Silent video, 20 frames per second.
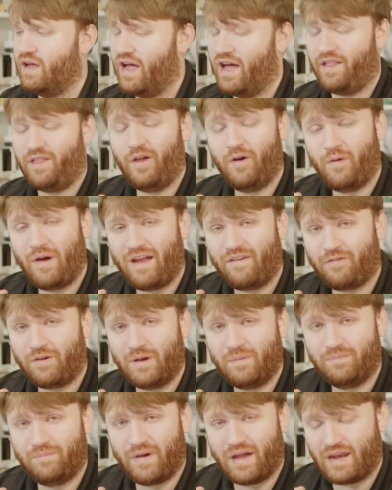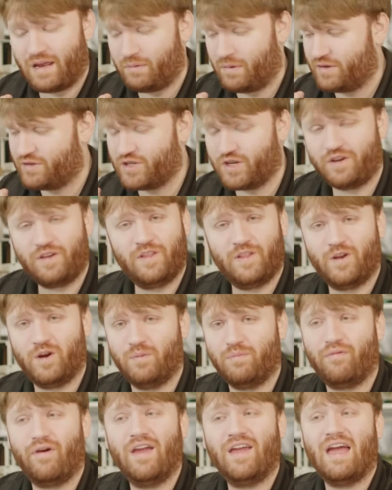Hello everybody, we took a
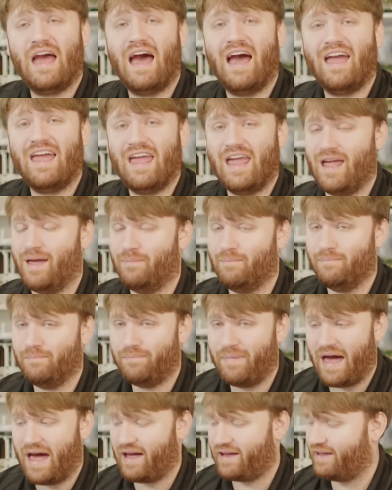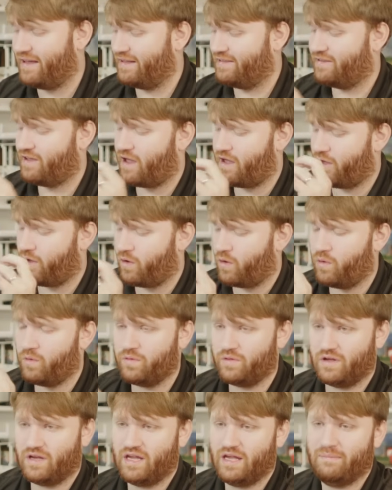little break. I am back, and not
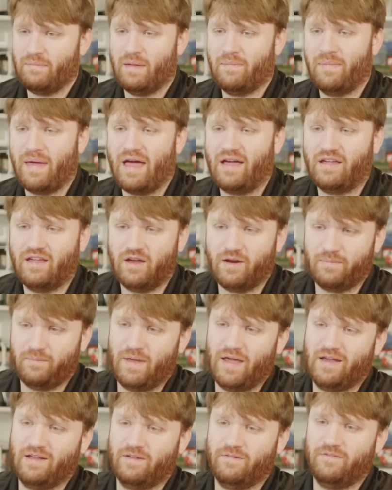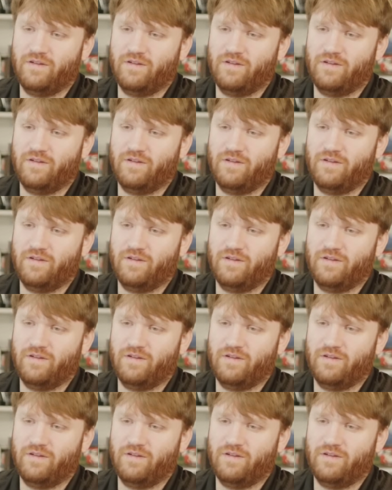only am I back here making a